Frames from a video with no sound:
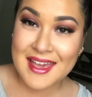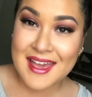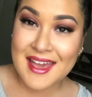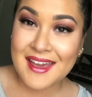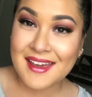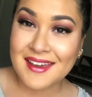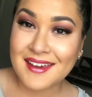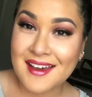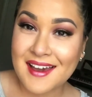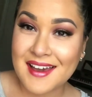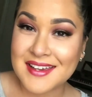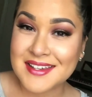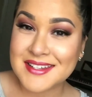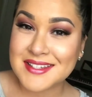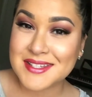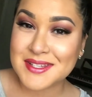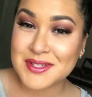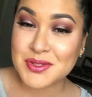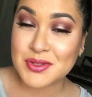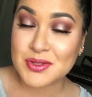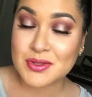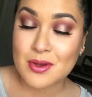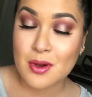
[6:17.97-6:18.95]
Hey guys,
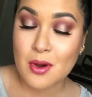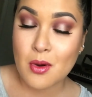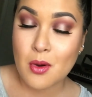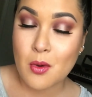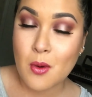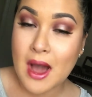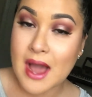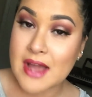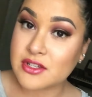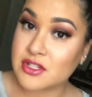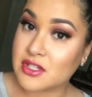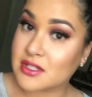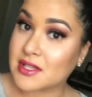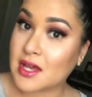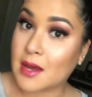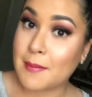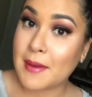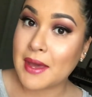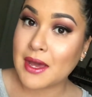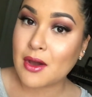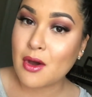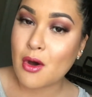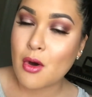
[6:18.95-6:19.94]
so I just got
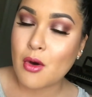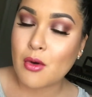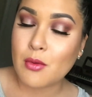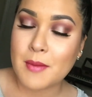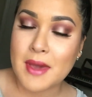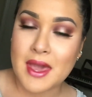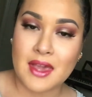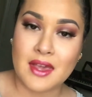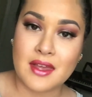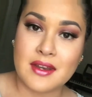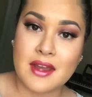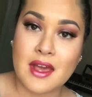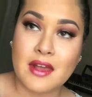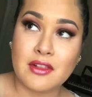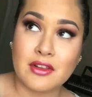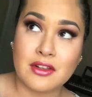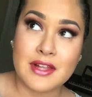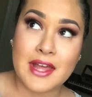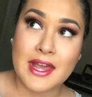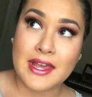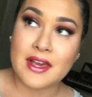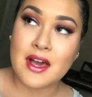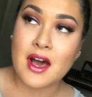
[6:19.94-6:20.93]
back home and I look
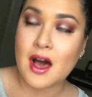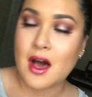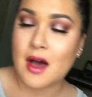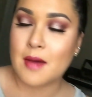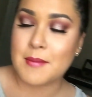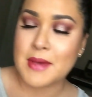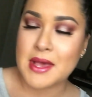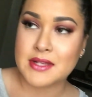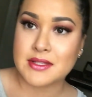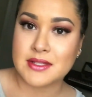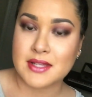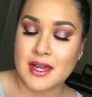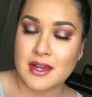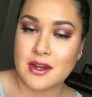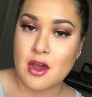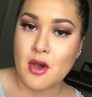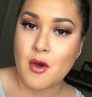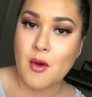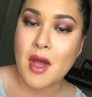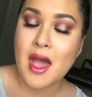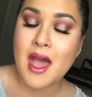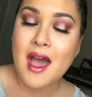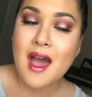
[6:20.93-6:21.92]
like a hot mess, I
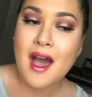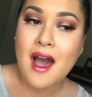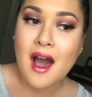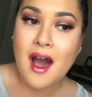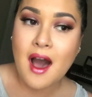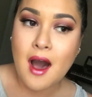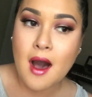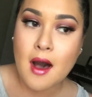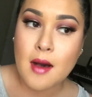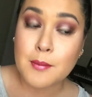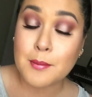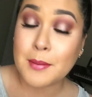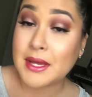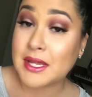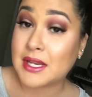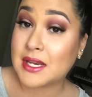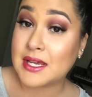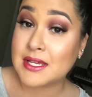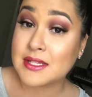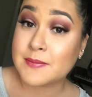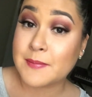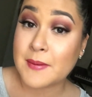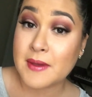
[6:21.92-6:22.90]
know, but
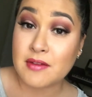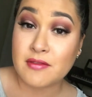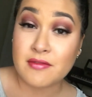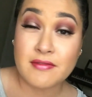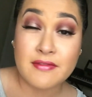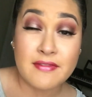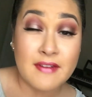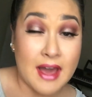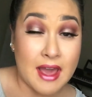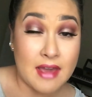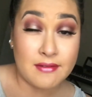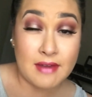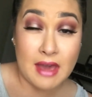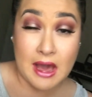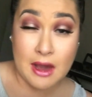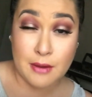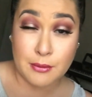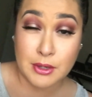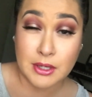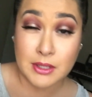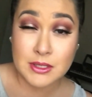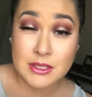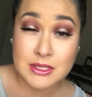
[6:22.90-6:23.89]
it's been 5
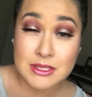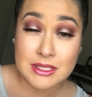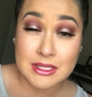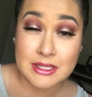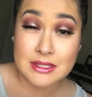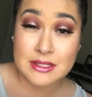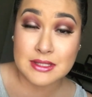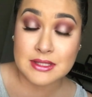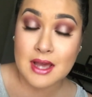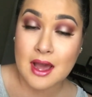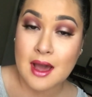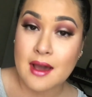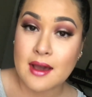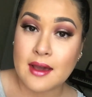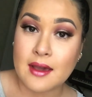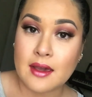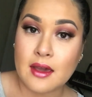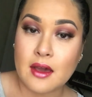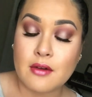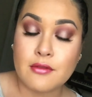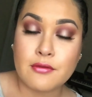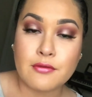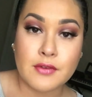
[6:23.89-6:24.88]
hours since
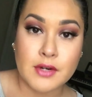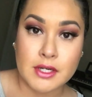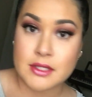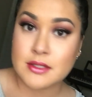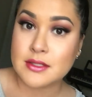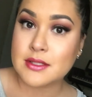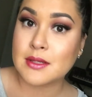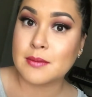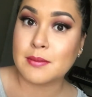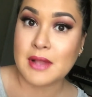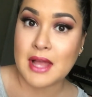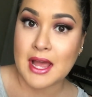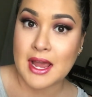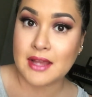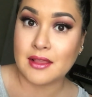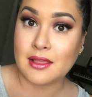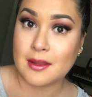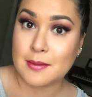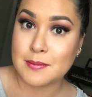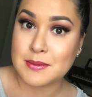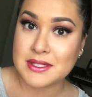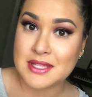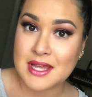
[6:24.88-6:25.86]
I first applied
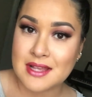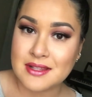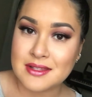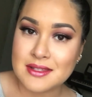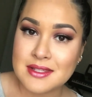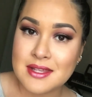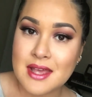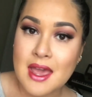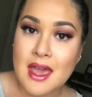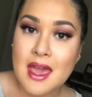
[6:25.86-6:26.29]
LipSense,